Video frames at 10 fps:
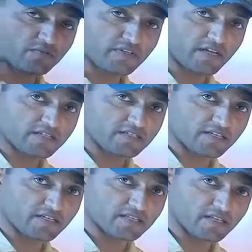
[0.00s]
we are
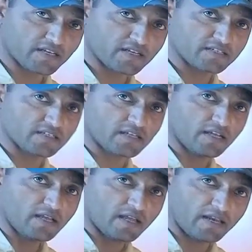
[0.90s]
studying English
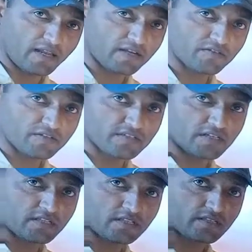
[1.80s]
language,
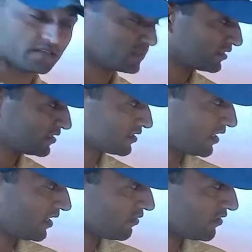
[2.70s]
in this
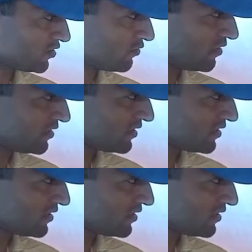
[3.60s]
language you will